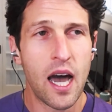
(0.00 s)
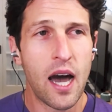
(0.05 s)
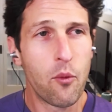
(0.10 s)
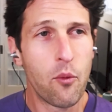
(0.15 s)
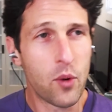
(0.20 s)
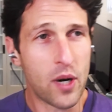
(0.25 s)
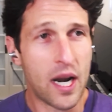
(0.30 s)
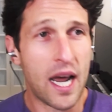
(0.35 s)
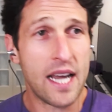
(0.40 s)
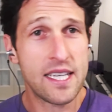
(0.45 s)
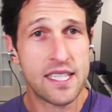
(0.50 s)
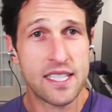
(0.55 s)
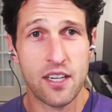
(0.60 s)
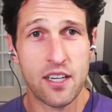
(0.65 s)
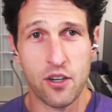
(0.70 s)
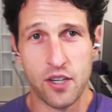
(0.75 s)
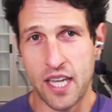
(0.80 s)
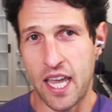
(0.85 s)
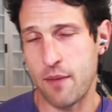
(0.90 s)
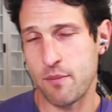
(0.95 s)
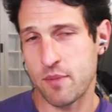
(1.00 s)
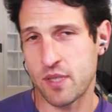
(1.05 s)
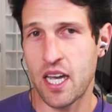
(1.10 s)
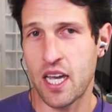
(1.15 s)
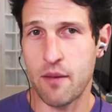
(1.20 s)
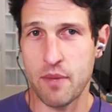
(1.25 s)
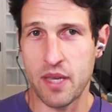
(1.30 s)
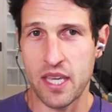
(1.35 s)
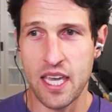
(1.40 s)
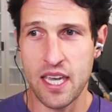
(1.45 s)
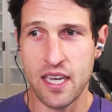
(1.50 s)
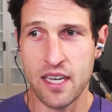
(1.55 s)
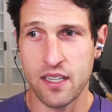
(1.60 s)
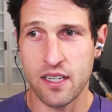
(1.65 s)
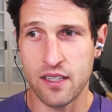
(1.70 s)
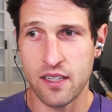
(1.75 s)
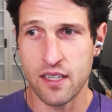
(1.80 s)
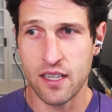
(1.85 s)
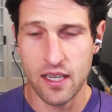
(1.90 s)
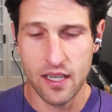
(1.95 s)
What I see are games coming
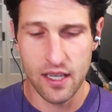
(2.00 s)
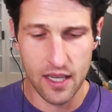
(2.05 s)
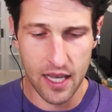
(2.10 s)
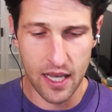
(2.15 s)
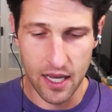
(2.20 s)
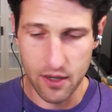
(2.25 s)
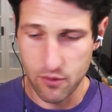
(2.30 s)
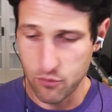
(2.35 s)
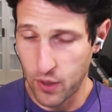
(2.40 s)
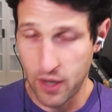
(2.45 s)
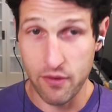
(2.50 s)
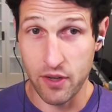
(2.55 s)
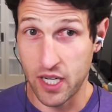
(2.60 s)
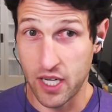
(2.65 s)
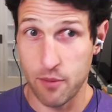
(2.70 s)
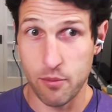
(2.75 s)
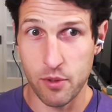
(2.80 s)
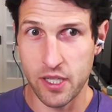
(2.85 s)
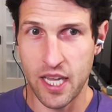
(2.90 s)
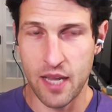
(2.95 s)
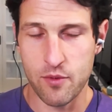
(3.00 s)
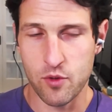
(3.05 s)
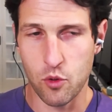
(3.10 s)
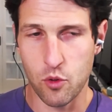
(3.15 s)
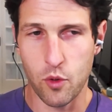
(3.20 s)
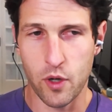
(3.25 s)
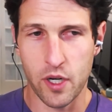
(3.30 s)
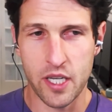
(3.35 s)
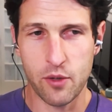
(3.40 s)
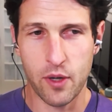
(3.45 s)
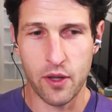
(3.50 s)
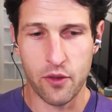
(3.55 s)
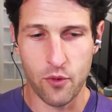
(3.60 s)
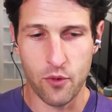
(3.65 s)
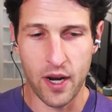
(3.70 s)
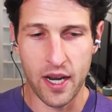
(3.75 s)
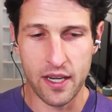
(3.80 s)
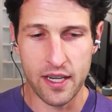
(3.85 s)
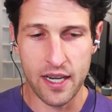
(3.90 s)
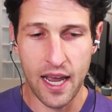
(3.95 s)
in, and we have a couple of games we're working with
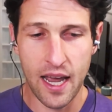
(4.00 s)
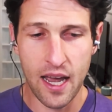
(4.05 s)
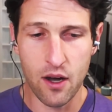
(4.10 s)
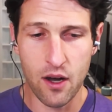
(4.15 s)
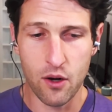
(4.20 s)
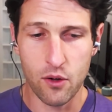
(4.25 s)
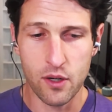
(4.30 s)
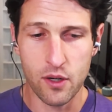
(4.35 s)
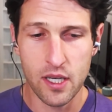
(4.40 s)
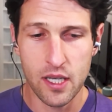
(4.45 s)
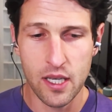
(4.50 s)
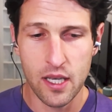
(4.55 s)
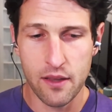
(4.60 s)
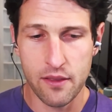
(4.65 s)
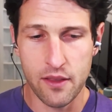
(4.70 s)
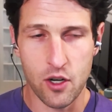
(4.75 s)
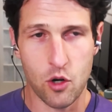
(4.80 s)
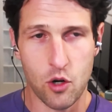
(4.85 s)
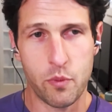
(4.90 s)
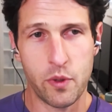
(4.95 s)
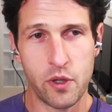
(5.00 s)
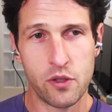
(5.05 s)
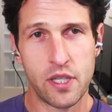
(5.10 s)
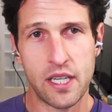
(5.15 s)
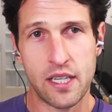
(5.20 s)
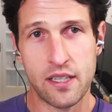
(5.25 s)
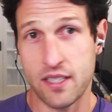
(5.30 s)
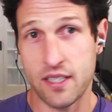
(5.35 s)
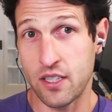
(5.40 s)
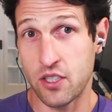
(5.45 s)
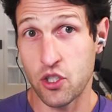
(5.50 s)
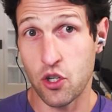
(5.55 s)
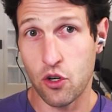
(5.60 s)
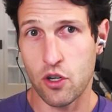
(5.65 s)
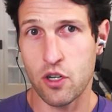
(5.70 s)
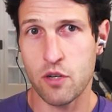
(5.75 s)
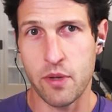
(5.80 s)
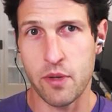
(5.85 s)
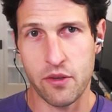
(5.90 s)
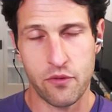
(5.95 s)
right now that are building, say,
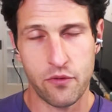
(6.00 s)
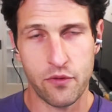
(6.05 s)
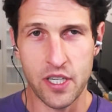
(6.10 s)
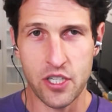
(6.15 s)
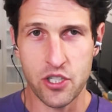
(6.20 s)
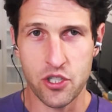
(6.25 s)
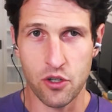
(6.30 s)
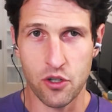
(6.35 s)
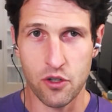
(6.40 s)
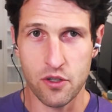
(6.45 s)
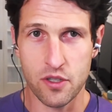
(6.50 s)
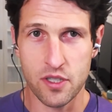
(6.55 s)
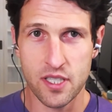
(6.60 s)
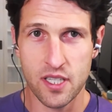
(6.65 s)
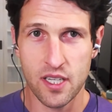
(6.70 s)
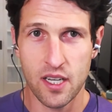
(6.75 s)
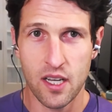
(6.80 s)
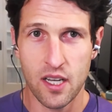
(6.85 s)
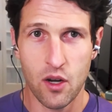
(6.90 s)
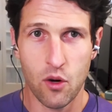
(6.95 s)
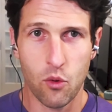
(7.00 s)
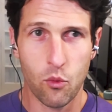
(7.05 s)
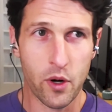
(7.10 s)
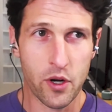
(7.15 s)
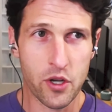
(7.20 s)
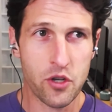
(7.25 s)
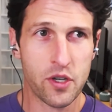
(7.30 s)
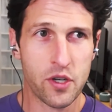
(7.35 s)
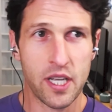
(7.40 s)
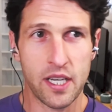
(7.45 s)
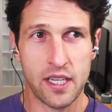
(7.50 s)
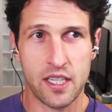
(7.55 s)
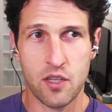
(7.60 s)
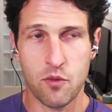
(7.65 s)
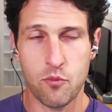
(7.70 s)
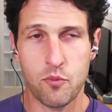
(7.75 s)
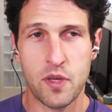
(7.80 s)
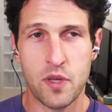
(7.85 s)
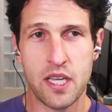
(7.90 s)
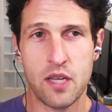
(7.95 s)
tournament features where you can
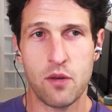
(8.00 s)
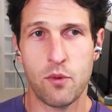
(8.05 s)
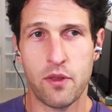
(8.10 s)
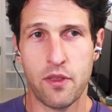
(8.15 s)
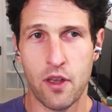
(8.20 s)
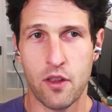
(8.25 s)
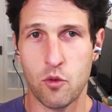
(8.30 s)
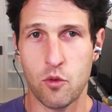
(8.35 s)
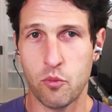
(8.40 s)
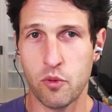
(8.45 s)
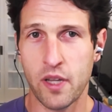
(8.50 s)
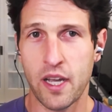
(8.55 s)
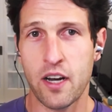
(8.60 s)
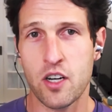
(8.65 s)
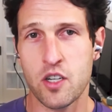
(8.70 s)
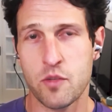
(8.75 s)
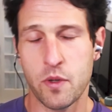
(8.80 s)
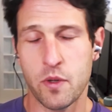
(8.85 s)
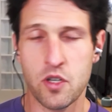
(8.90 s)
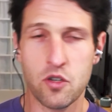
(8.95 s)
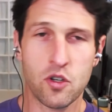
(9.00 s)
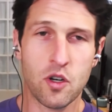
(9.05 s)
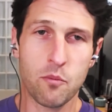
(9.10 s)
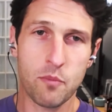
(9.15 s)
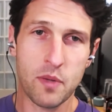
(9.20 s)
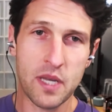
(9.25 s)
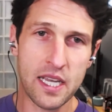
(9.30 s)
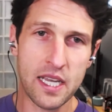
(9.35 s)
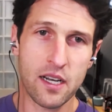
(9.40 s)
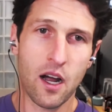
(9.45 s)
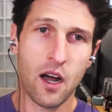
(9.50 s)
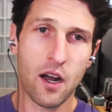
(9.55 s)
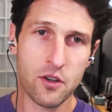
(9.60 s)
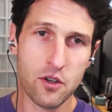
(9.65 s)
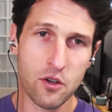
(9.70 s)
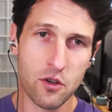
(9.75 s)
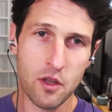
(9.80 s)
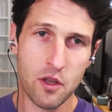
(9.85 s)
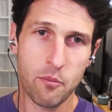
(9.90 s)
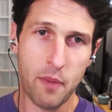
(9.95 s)
compete with other players, but you compete
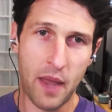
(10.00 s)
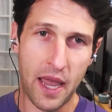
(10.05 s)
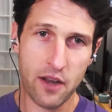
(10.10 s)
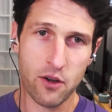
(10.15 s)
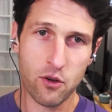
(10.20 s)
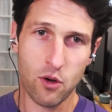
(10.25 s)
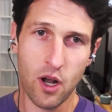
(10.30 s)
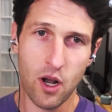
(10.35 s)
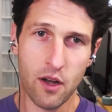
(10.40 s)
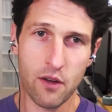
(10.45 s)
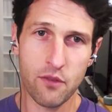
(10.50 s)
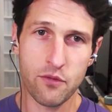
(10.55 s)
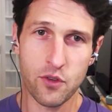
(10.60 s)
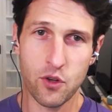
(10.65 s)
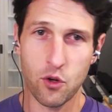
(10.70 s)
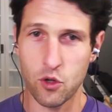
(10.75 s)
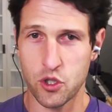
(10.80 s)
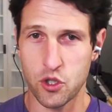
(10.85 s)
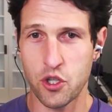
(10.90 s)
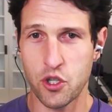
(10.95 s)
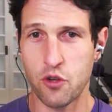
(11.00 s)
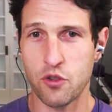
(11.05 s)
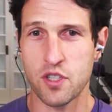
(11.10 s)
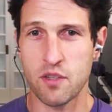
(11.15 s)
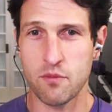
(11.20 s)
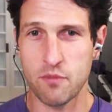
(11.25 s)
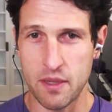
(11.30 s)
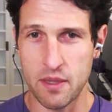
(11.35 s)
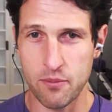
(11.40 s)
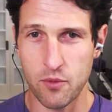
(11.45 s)
under the banner of your chosen meme